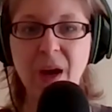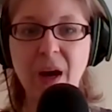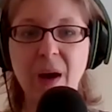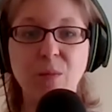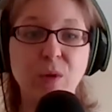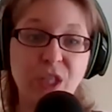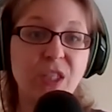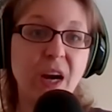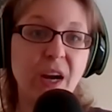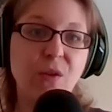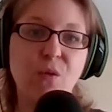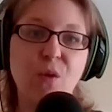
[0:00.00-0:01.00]
which is
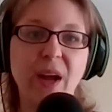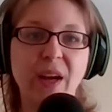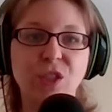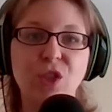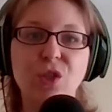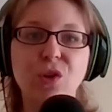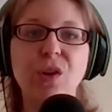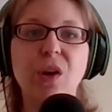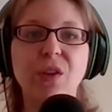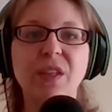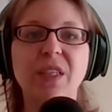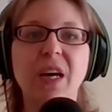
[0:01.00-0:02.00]
kind of why I stood
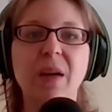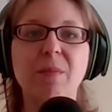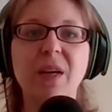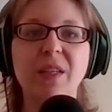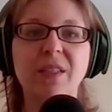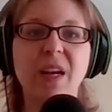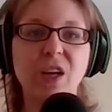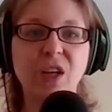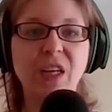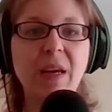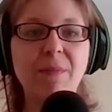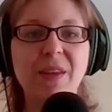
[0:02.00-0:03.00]
all the time, because then I
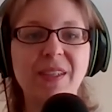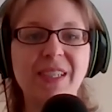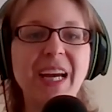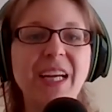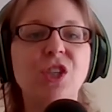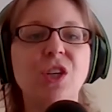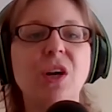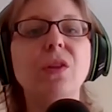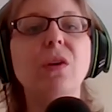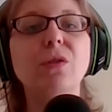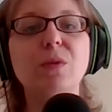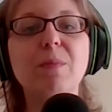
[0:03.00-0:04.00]
could keep the tension on
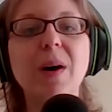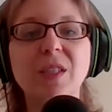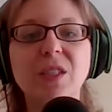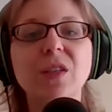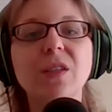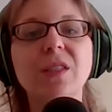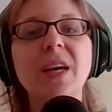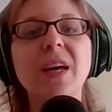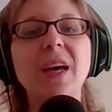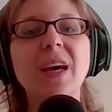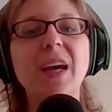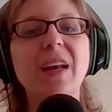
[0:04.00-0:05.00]
those muscles.
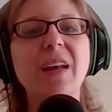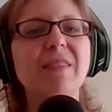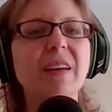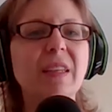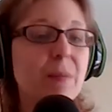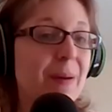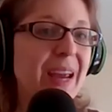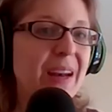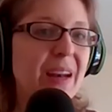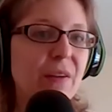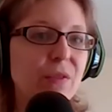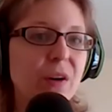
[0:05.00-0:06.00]
And it's like the
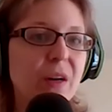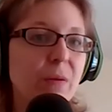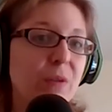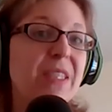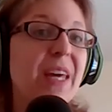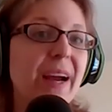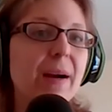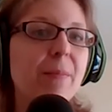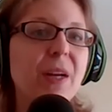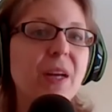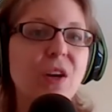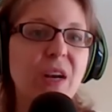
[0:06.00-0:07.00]
pain it was there,
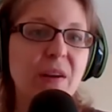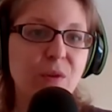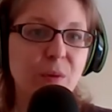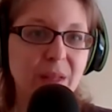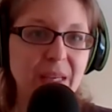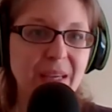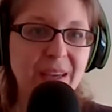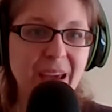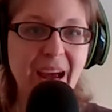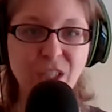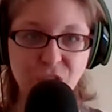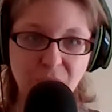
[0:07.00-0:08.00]
but it could never really
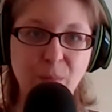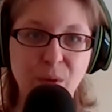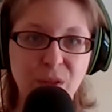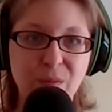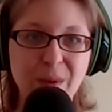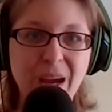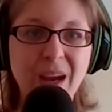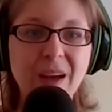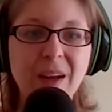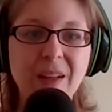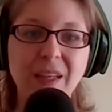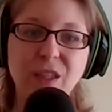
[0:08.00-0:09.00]
catch up with me.
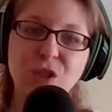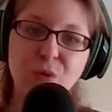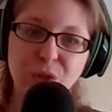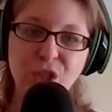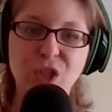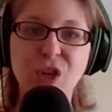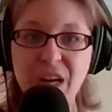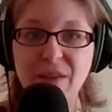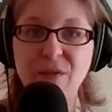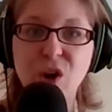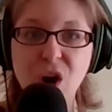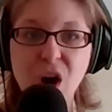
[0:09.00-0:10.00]
Like the twitches could
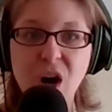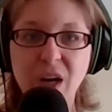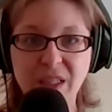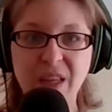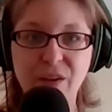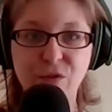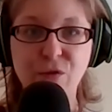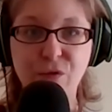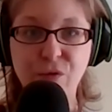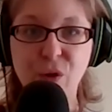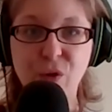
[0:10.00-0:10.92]
never cause that full